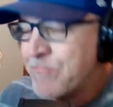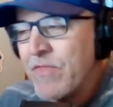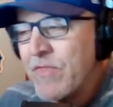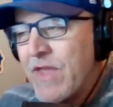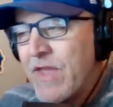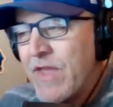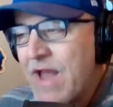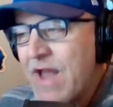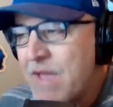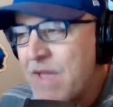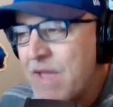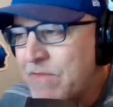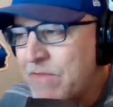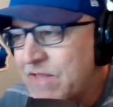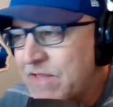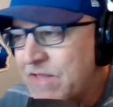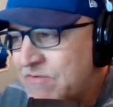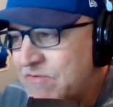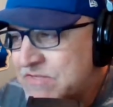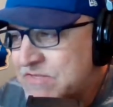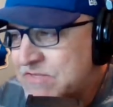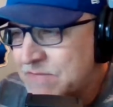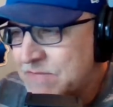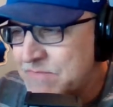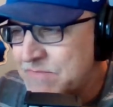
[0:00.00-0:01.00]
And I
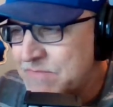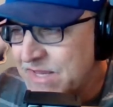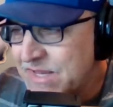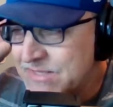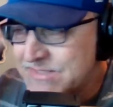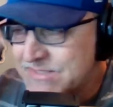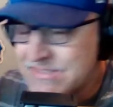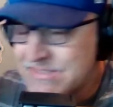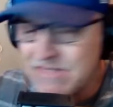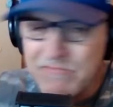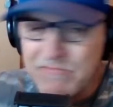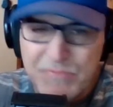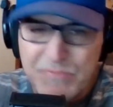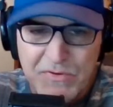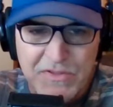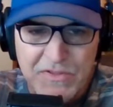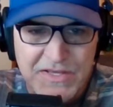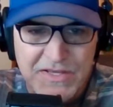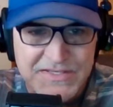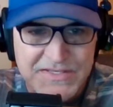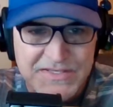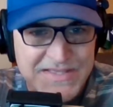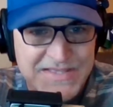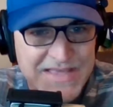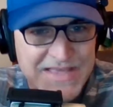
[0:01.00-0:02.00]
believe something as simple
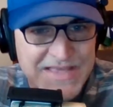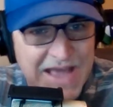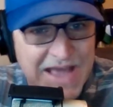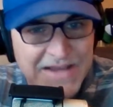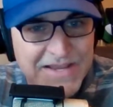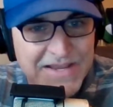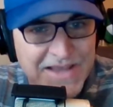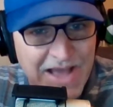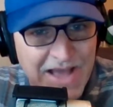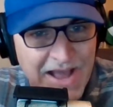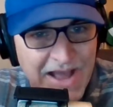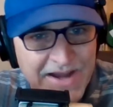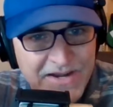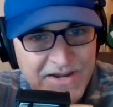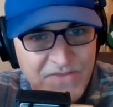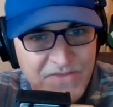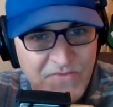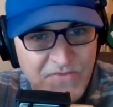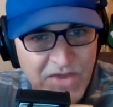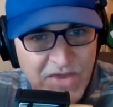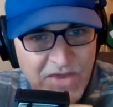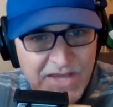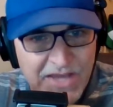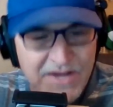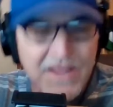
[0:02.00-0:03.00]
as that kind of
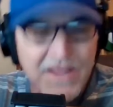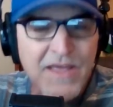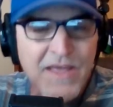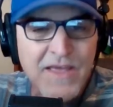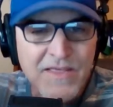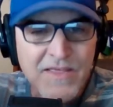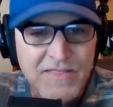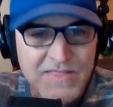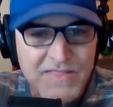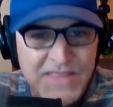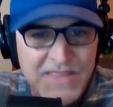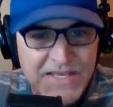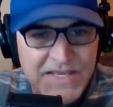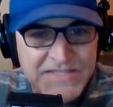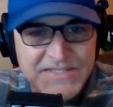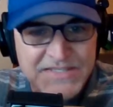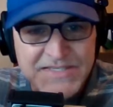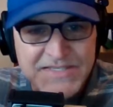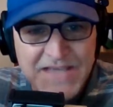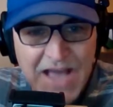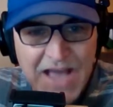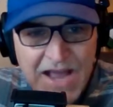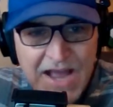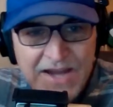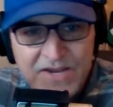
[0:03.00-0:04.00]
hit, this
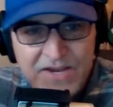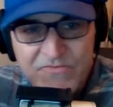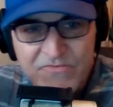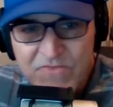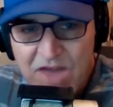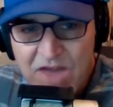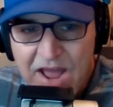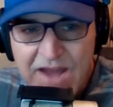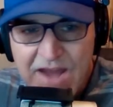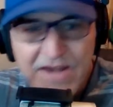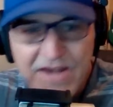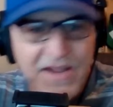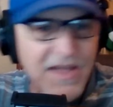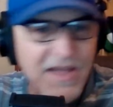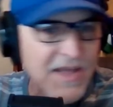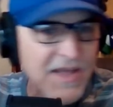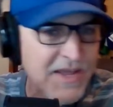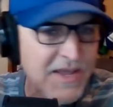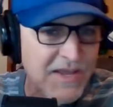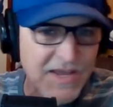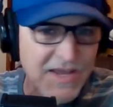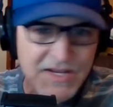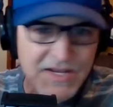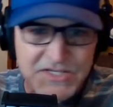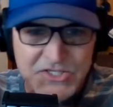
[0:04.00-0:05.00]
kind of night,
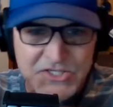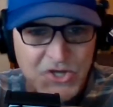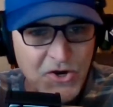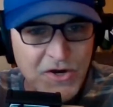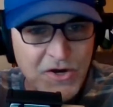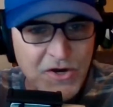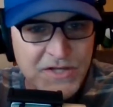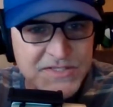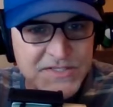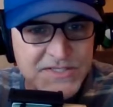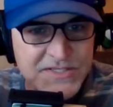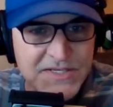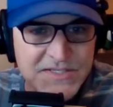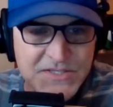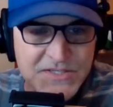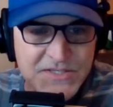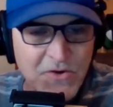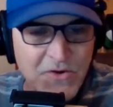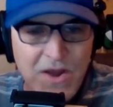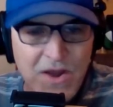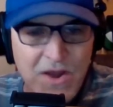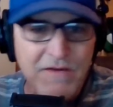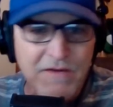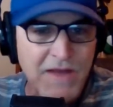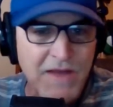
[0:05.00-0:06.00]
can turn a season
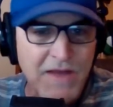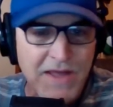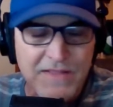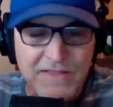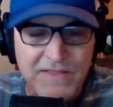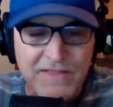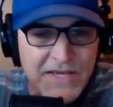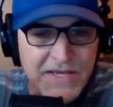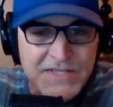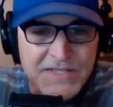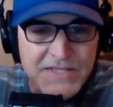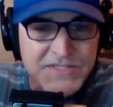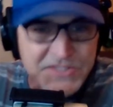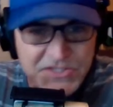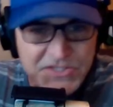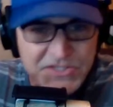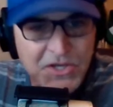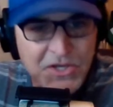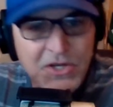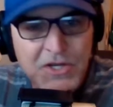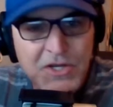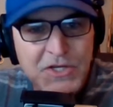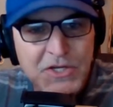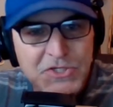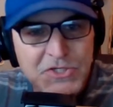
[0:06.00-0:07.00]
around, at least
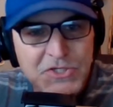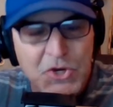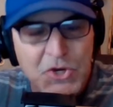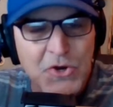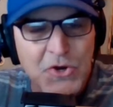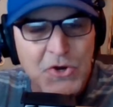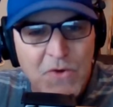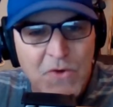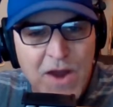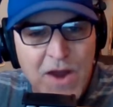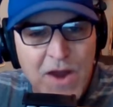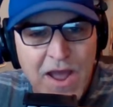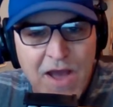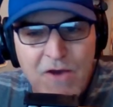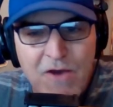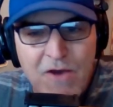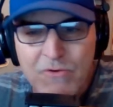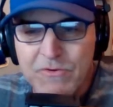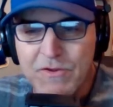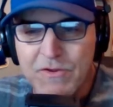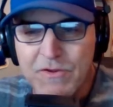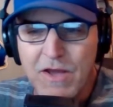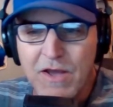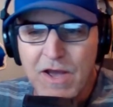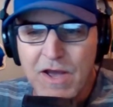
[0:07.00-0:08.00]
turn
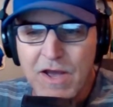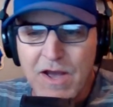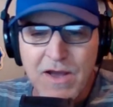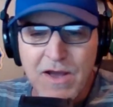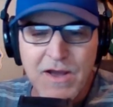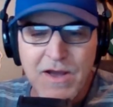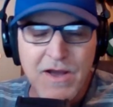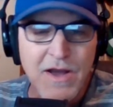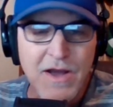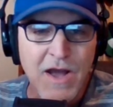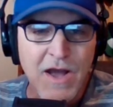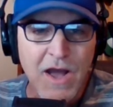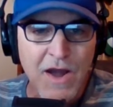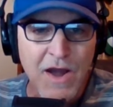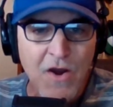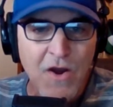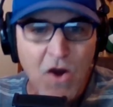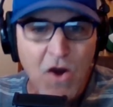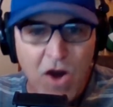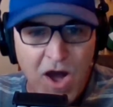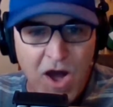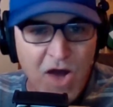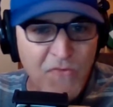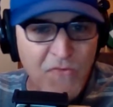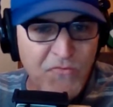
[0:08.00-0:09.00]
around an
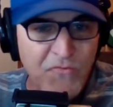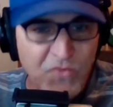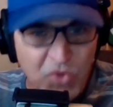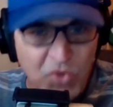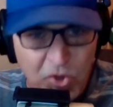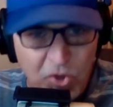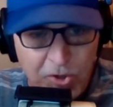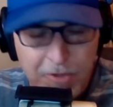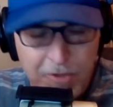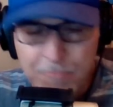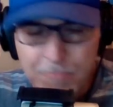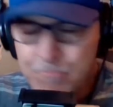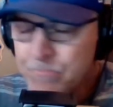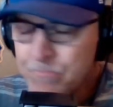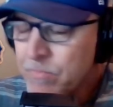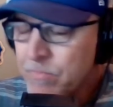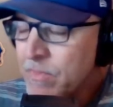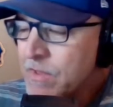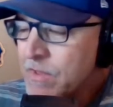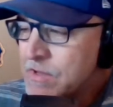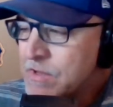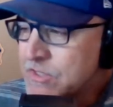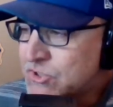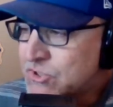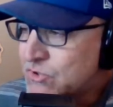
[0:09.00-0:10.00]
awful
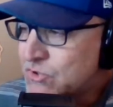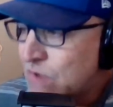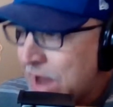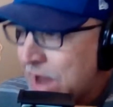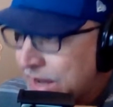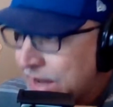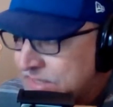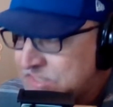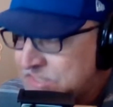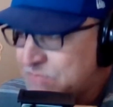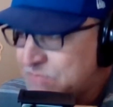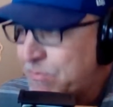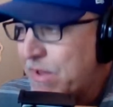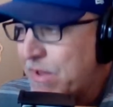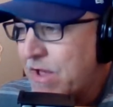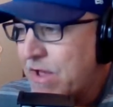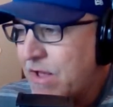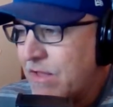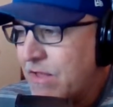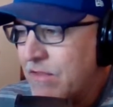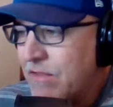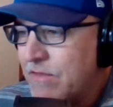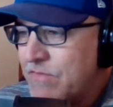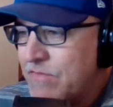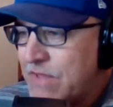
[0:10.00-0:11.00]
dry
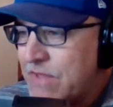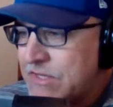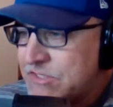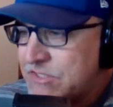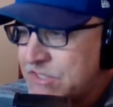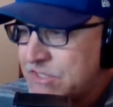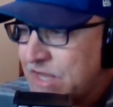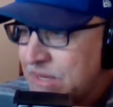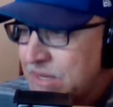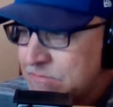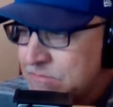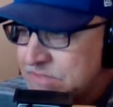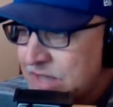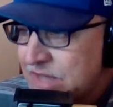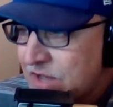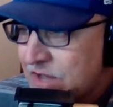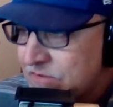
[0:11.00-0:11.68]
spell that James